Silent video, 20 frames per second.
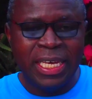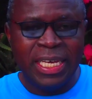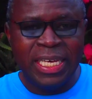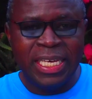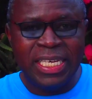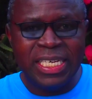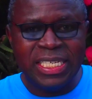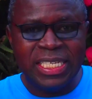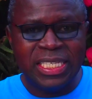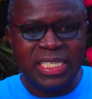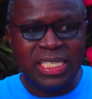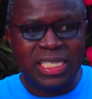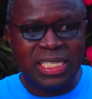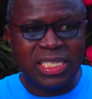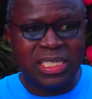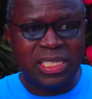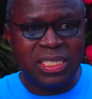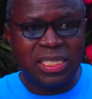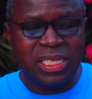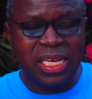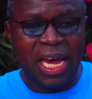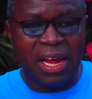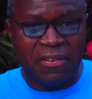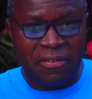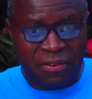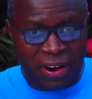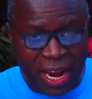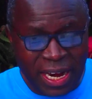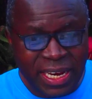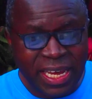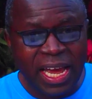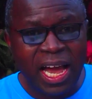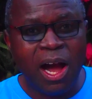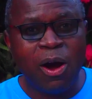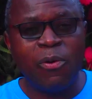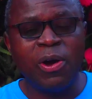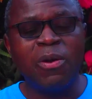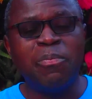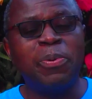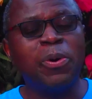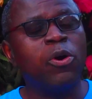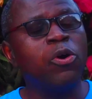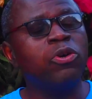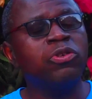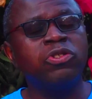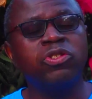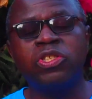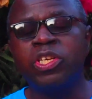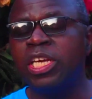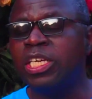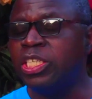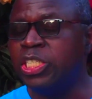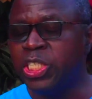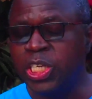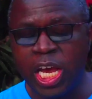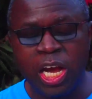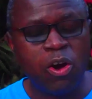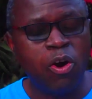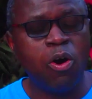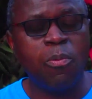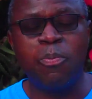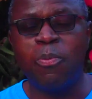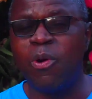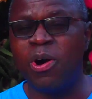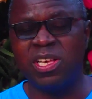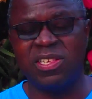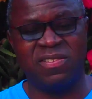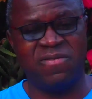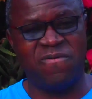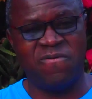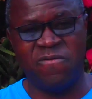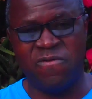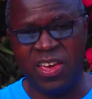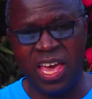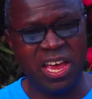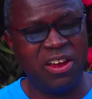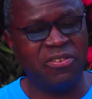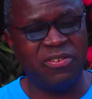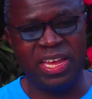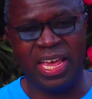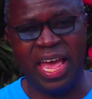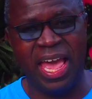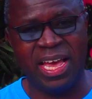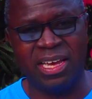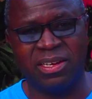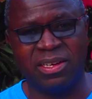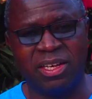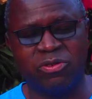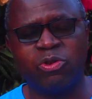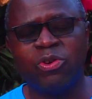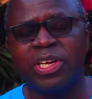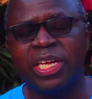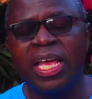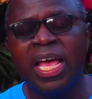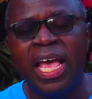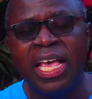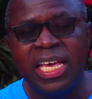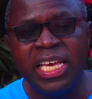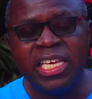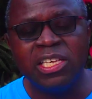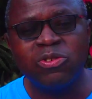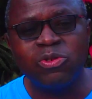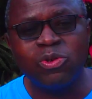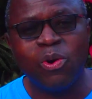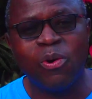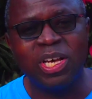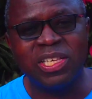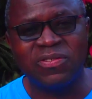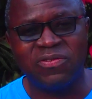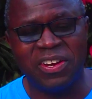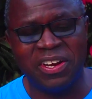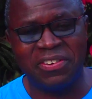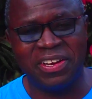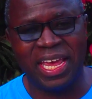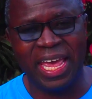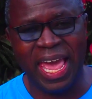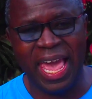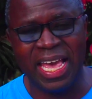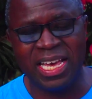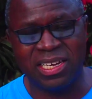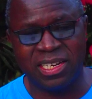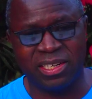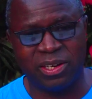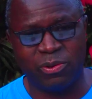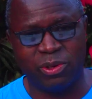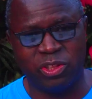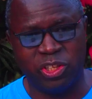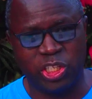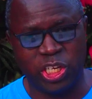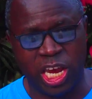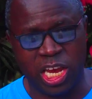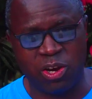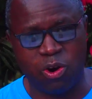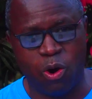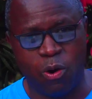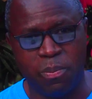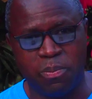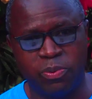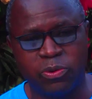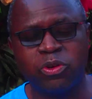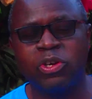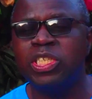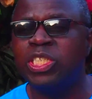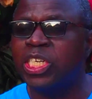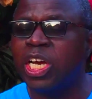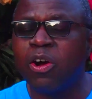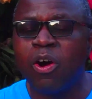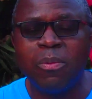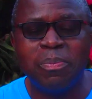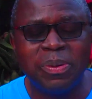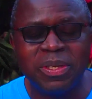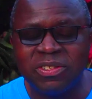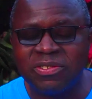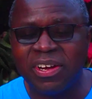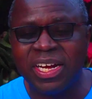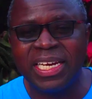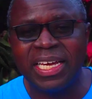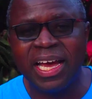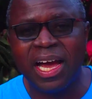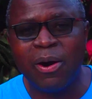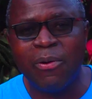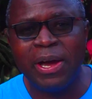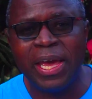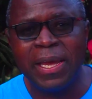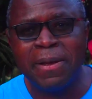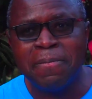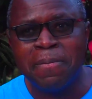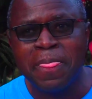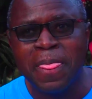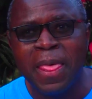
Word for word: he's running away because Jacob was very angry. Sorry, Esau was very angry with Jacob. So Jacob is running away.